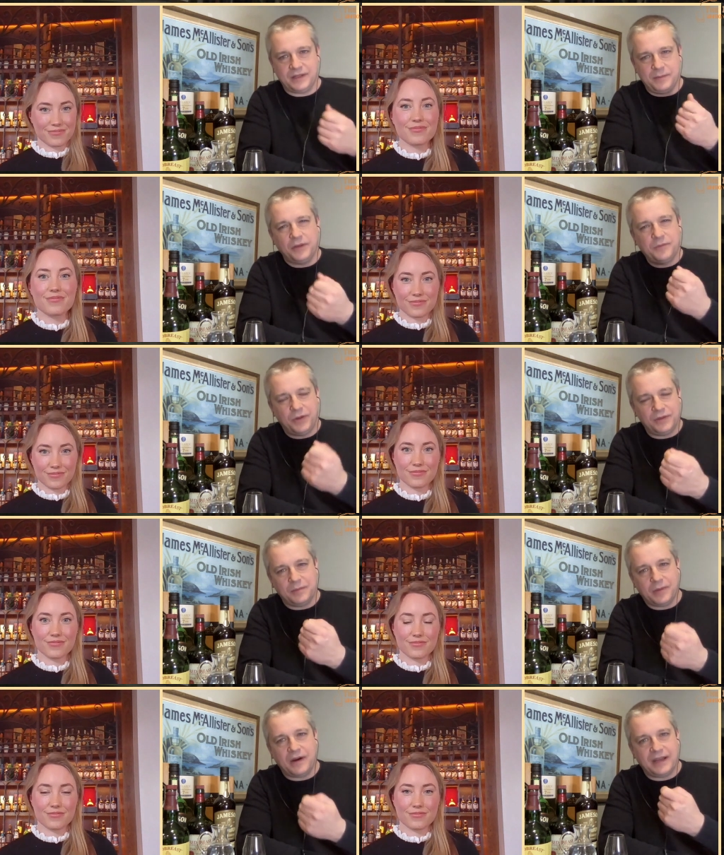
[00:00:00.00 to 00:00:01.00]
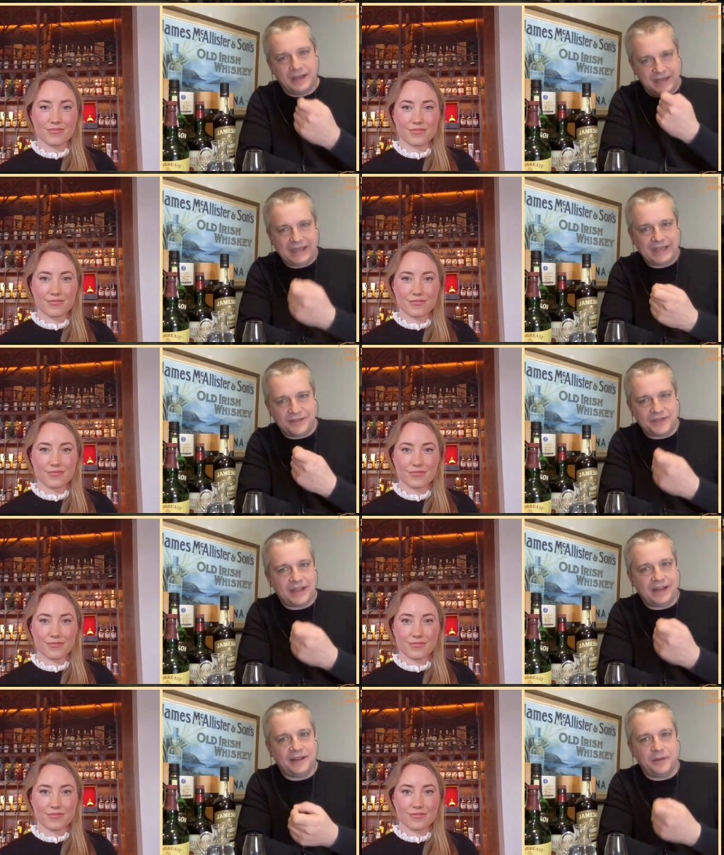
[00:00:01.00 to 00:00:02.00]
Speaker 1: the mm-hmm. unmalted mm -hmm. barley gives it
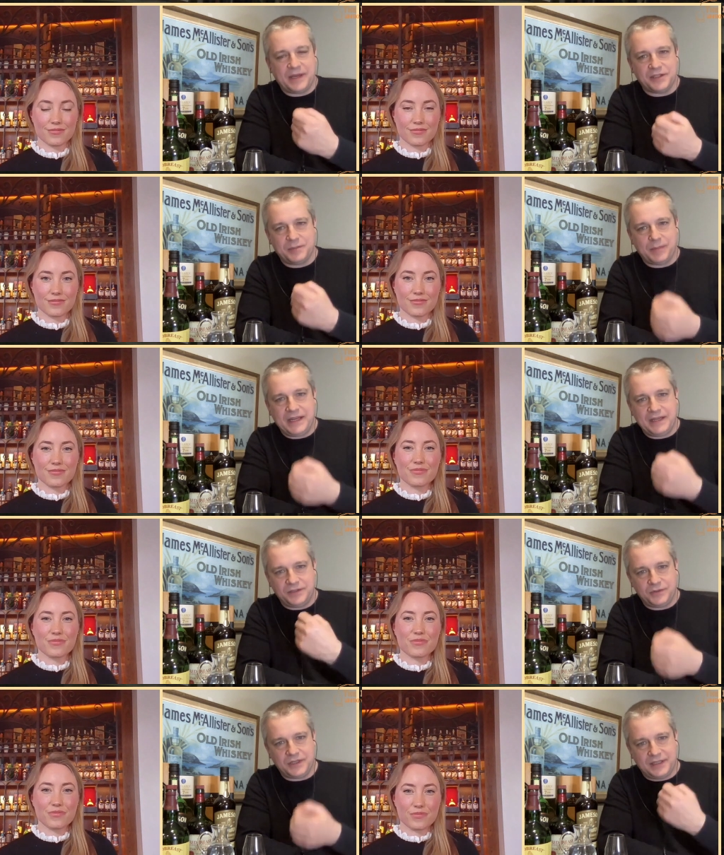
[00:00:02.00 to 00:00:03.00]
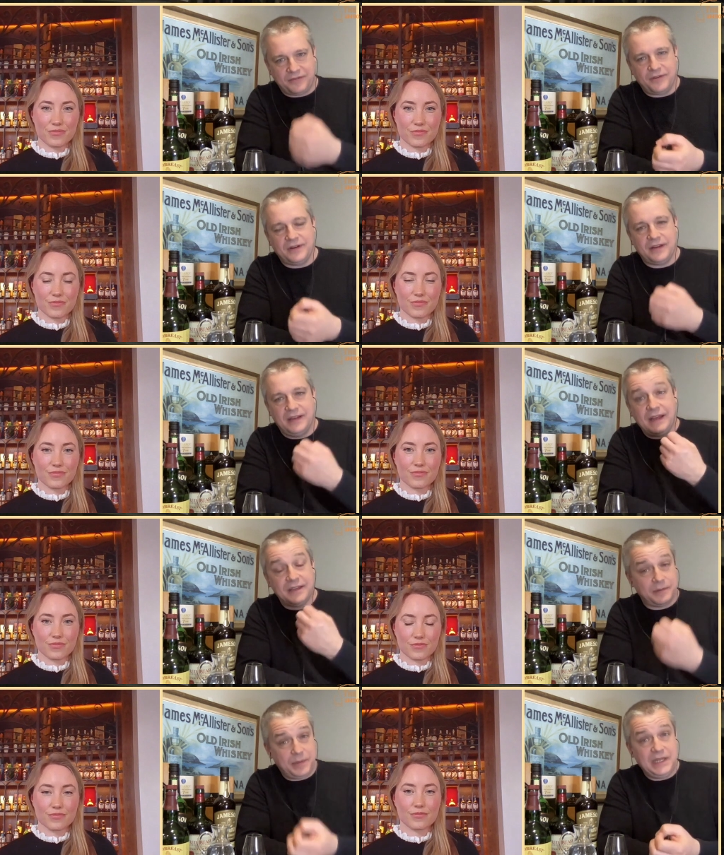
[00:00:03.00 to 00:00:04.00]
that little bit of spice, so it's a different,
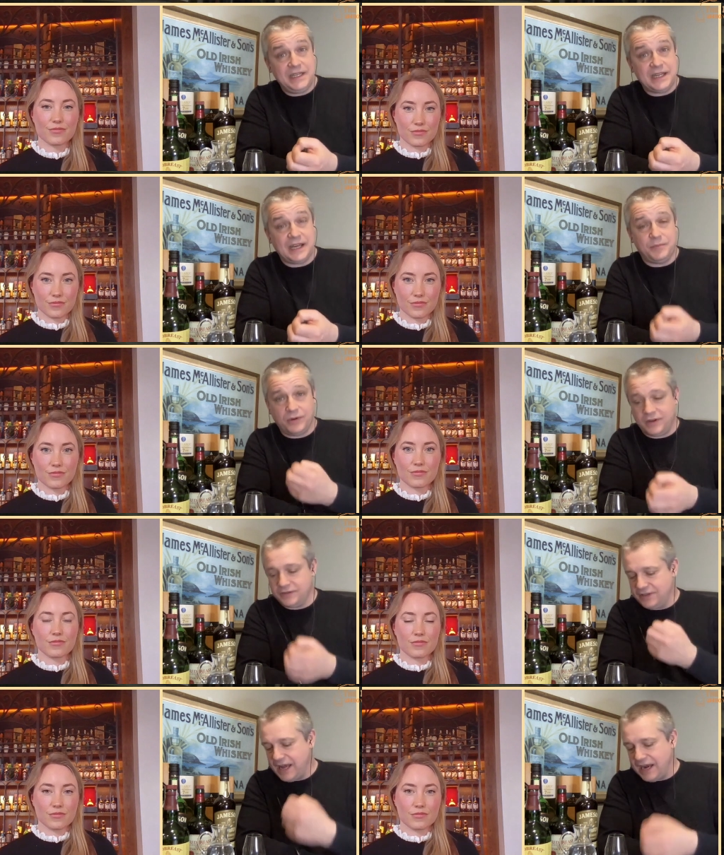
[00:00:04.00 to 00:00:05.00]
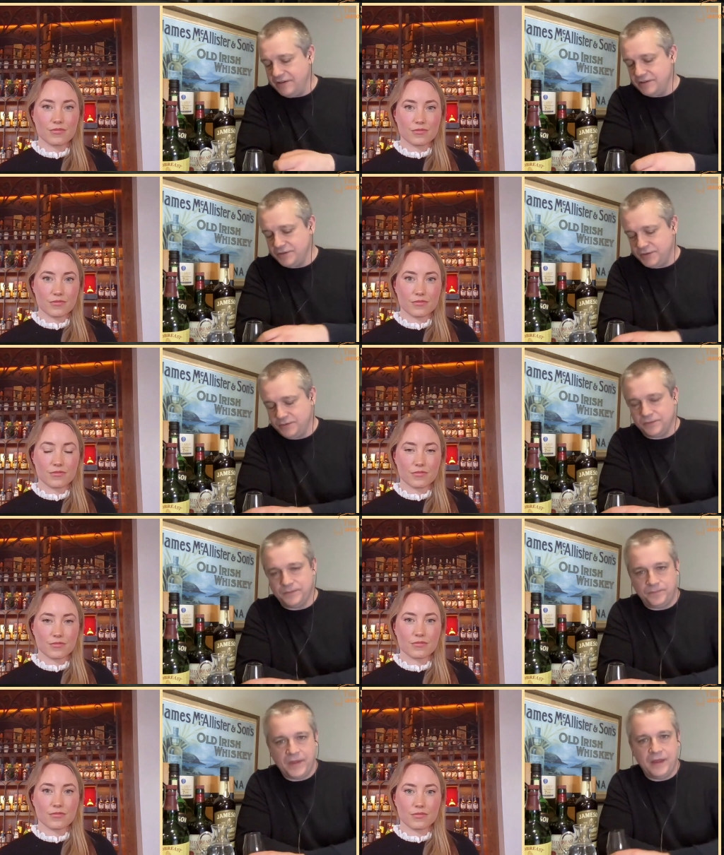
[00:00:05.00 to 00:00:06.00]
it's a PGA product to Ireland. So,
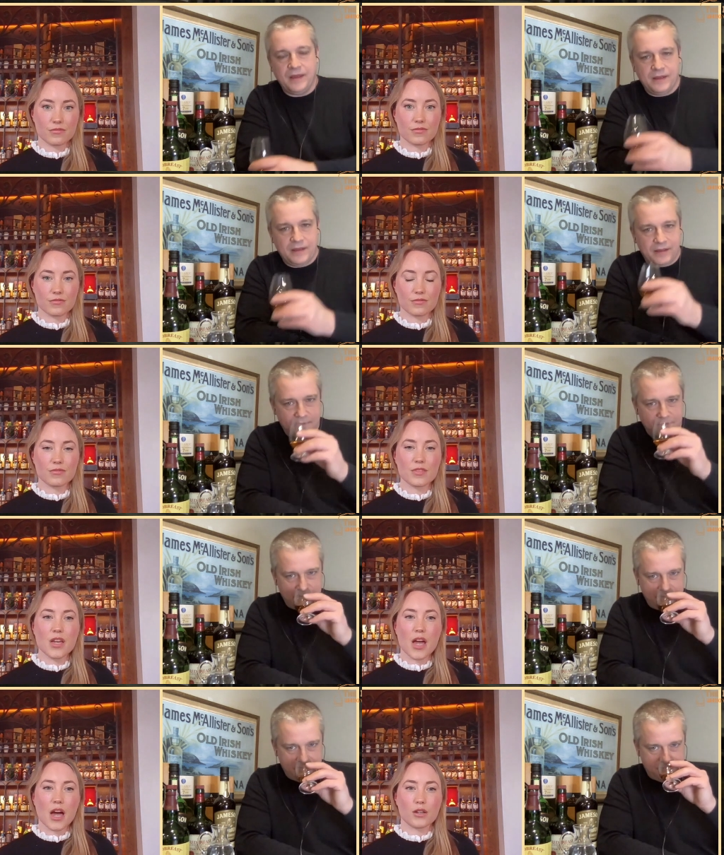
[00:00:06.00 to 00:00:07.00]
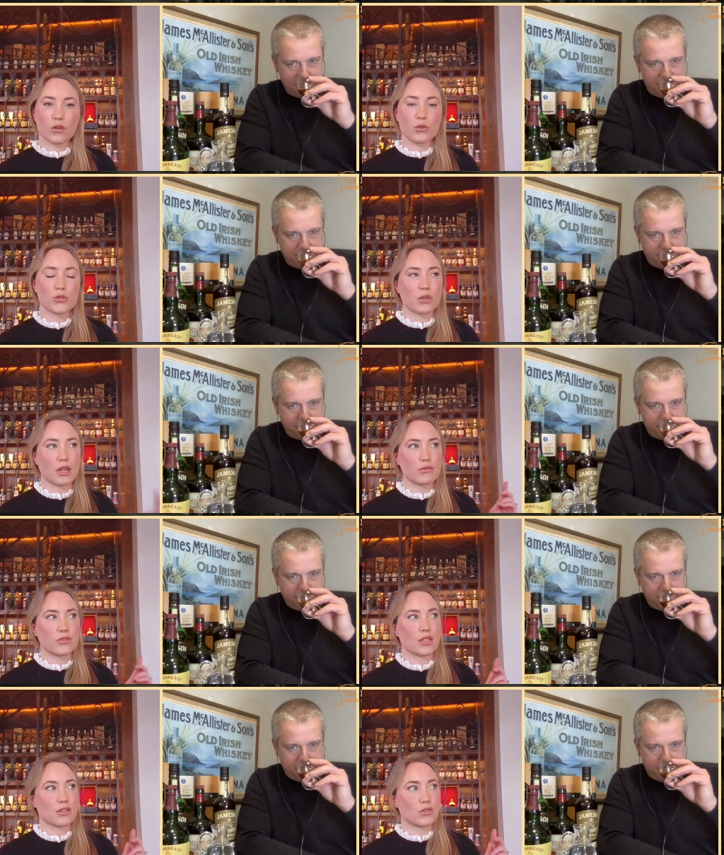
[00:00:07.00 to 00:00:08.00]
Speaker 2: mm -hmm. and it also gives
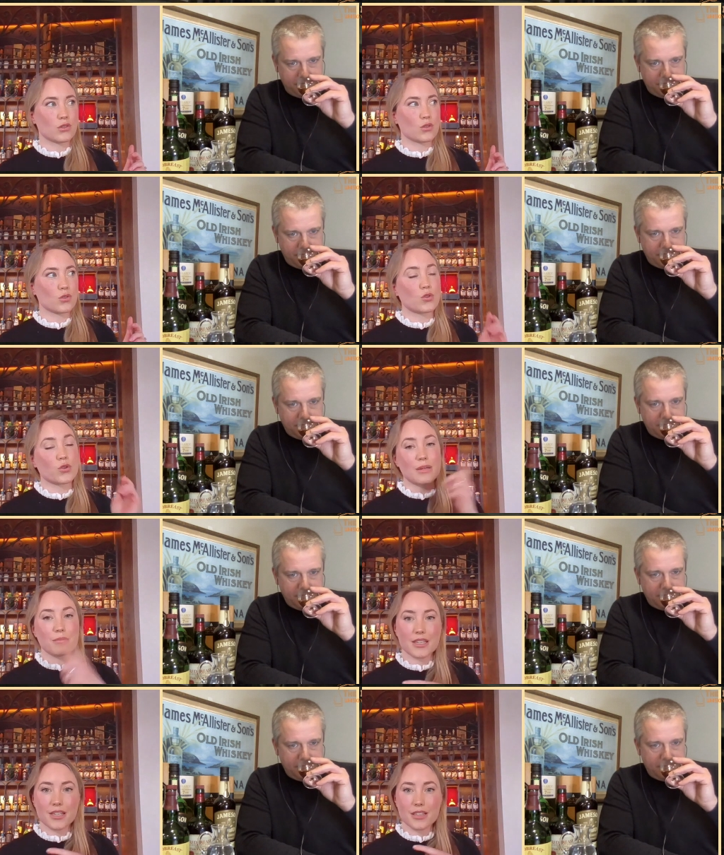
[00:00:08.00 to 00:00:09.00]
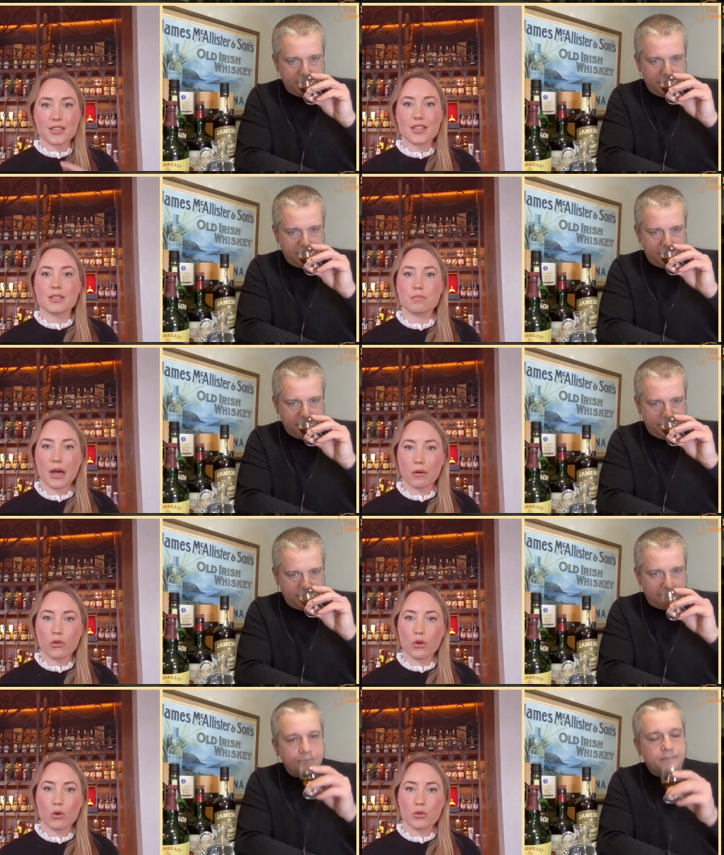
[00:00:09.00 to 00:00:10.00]
this creaminess, this mouth
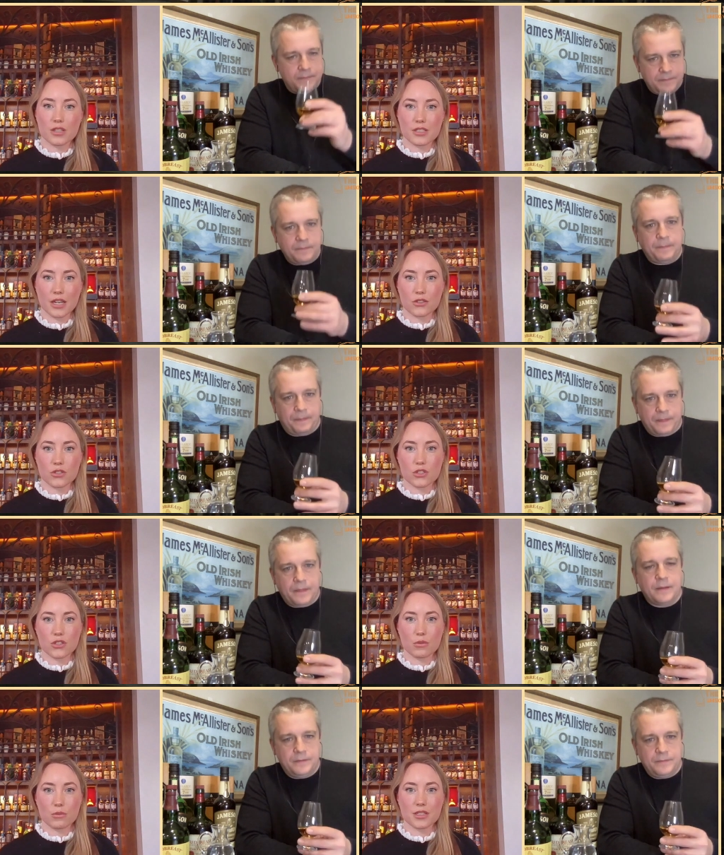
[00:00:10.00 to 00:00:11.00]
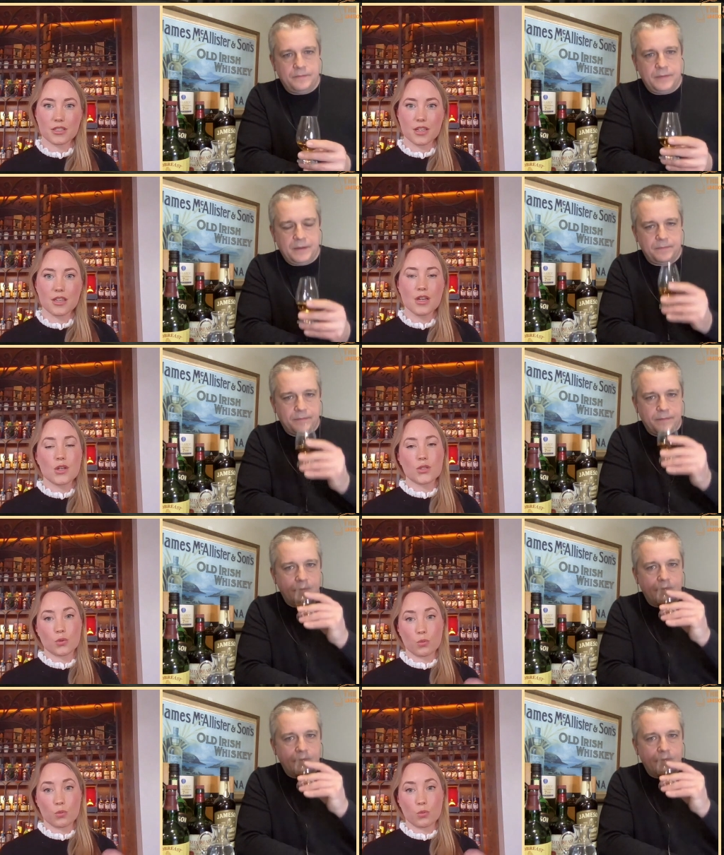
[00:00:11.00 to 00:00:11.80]
coating texture to the whiskey. Yep. So